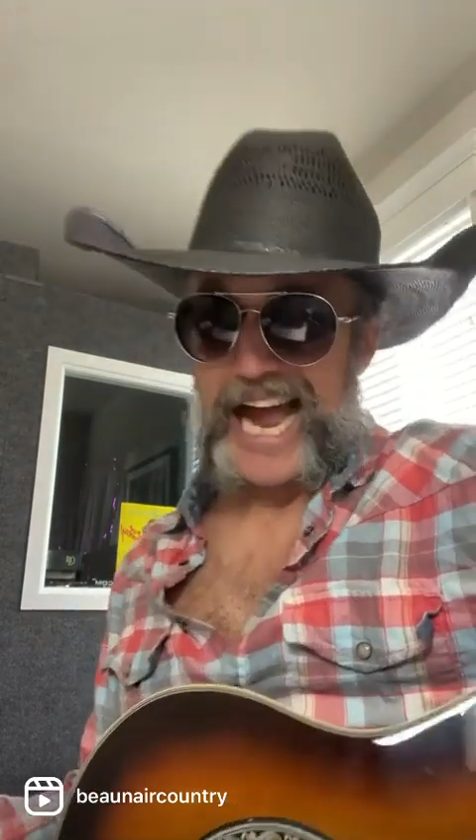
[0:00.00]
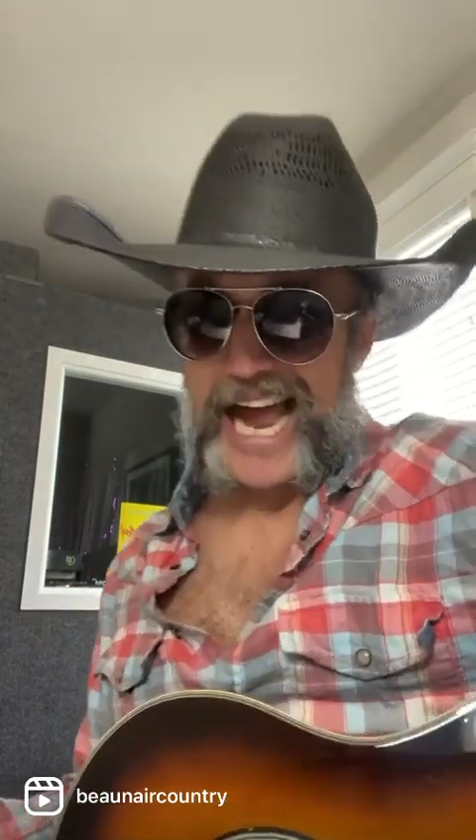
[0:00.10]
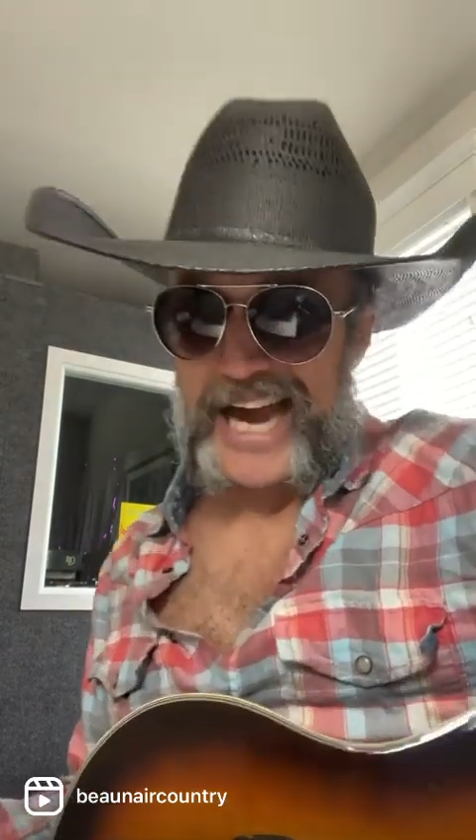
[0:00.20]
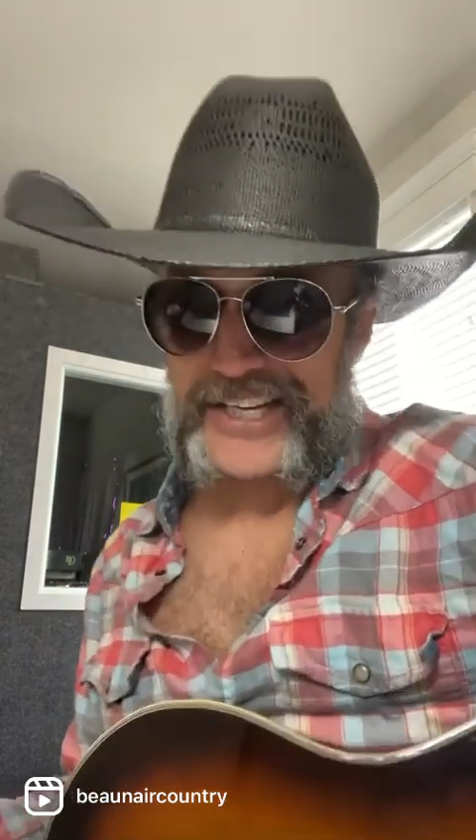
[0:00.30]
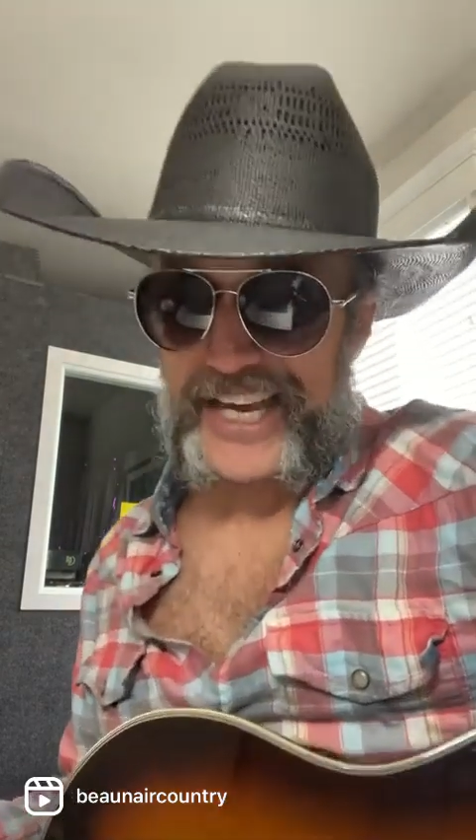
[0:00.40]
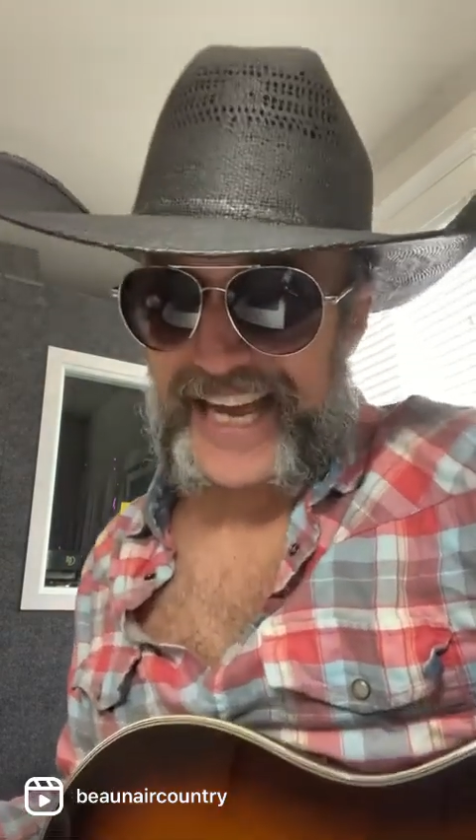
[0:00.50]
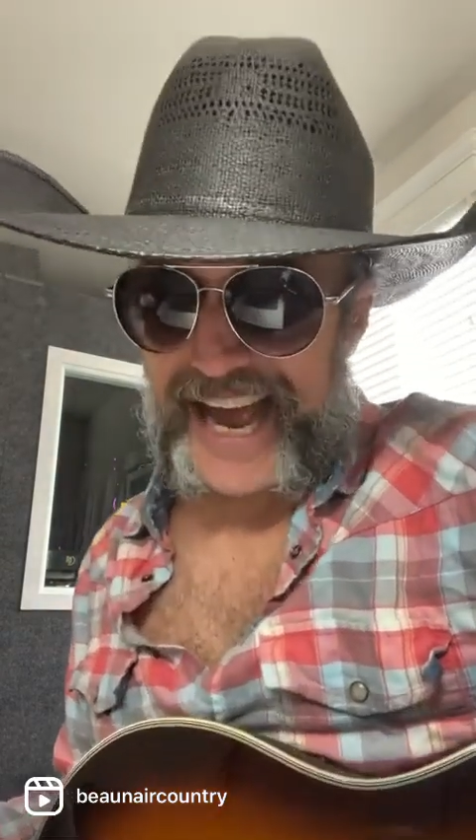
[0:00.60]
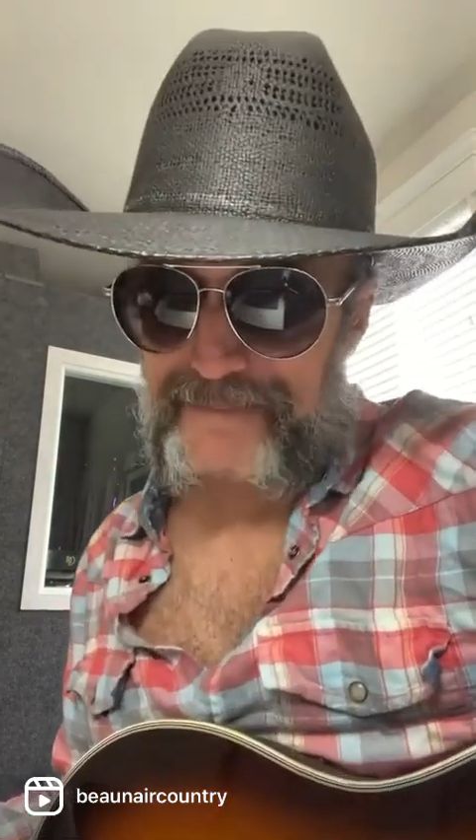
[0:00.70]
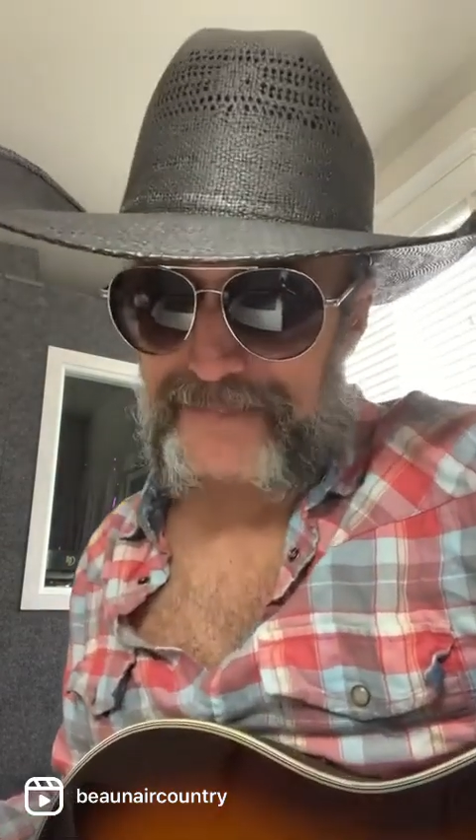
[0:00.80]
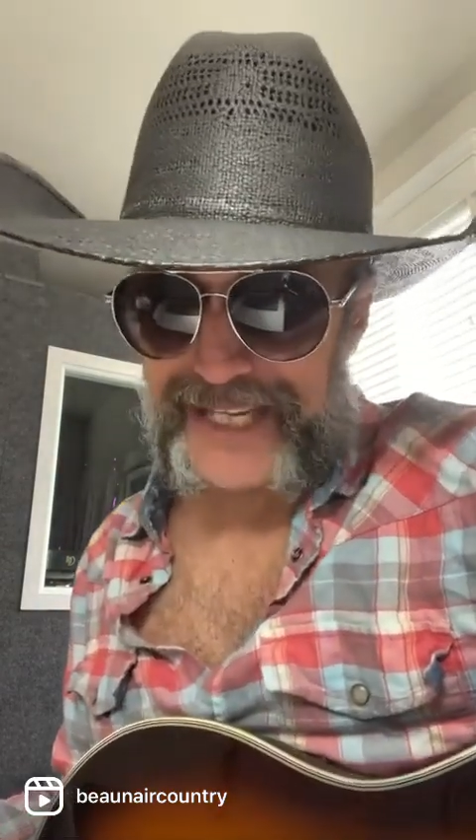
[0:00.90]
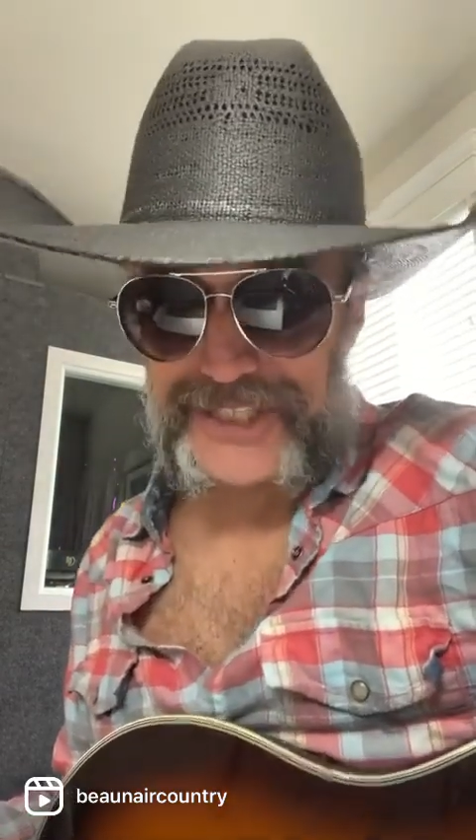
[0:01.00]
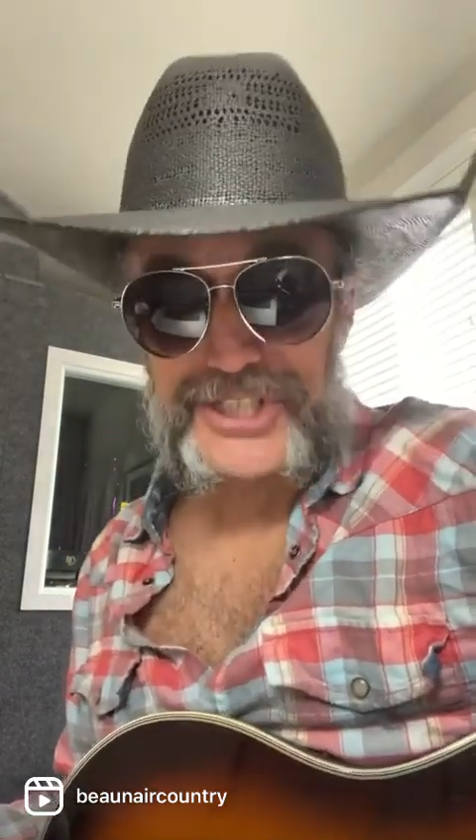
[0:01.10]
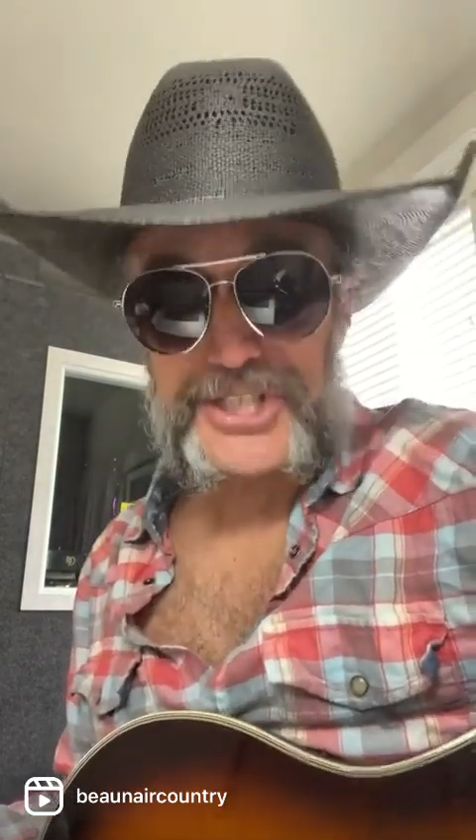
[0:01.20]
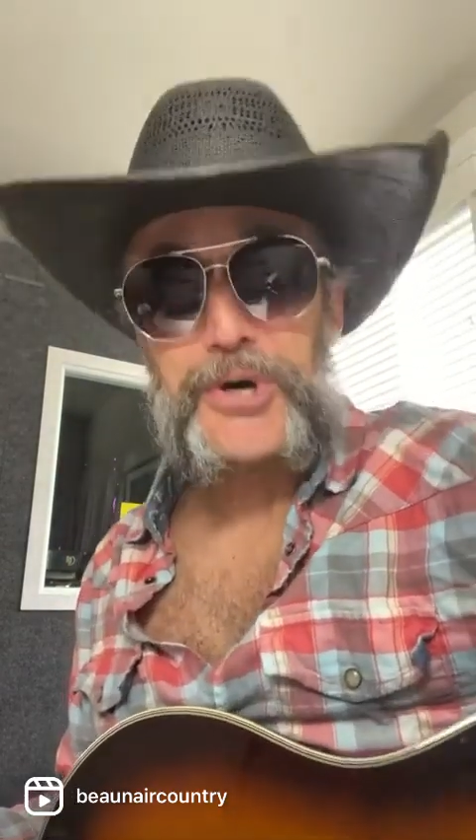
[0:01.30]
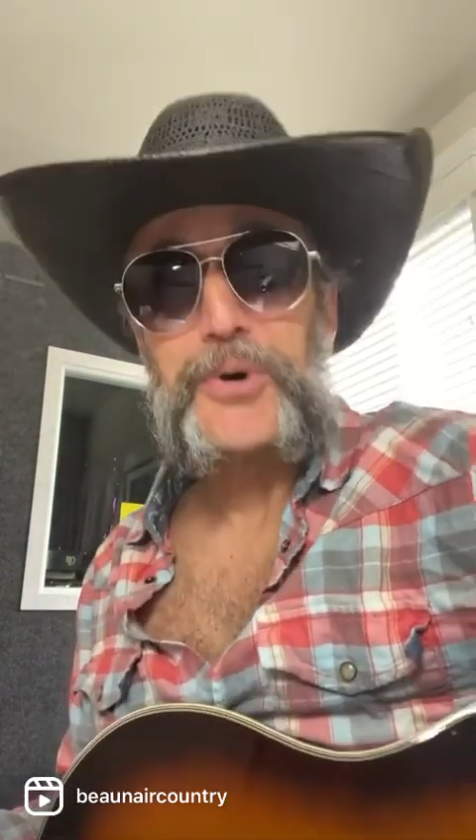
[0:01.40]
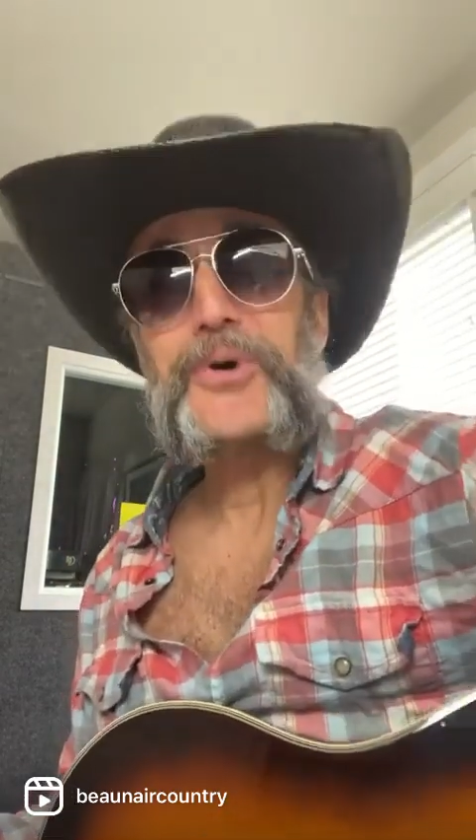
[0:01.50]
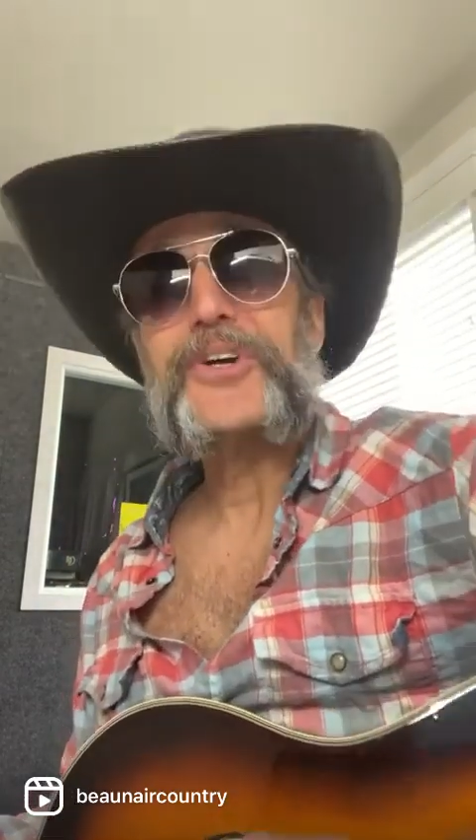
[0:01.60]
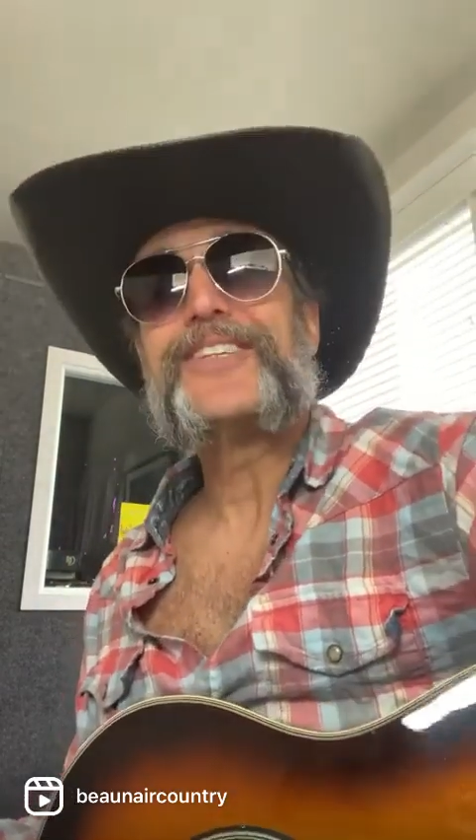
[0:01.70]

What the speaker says: How can I be sure